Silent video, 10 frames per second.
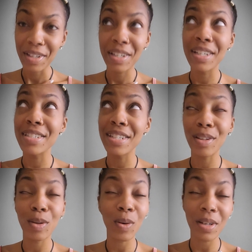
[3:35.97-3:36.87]
Con-
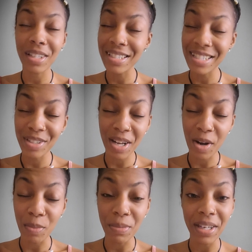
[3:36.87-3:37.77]
Lord, continue to
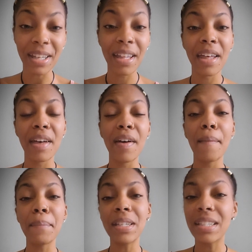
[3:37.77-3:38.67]
help me
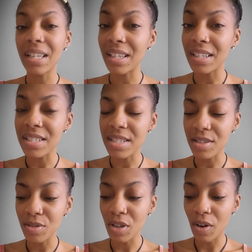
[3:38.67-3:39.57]
because
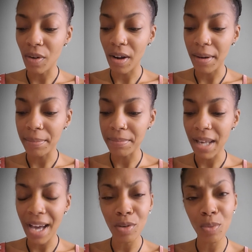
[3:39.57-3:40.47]
you know um,
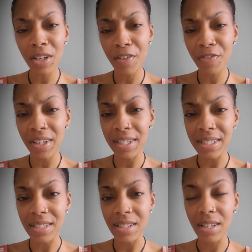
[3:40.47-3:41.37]
I don't want to
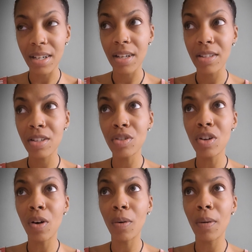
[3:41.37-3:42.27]
offend. You
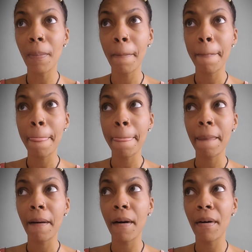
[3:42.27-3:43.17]
know,
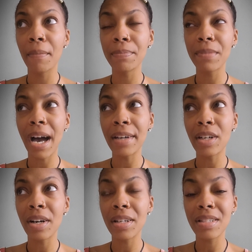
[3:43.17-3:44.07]
um, I
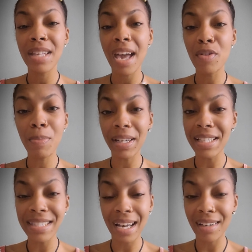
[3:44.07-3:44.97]
don't.
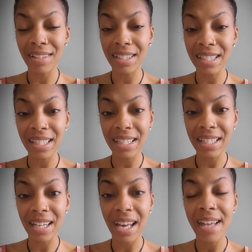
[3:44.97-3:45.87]
Everybody's not gonna get it,
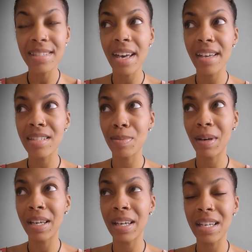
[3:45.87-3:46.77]
and I had to
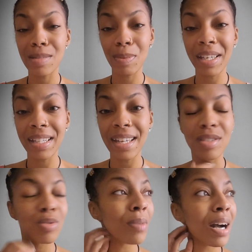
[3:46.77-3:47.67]
explain explain that
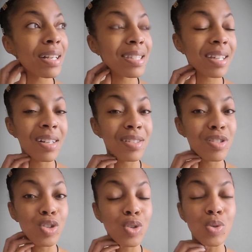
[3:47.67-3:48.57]
to my son
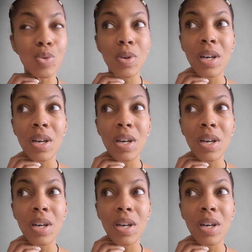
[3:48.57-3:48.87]
too.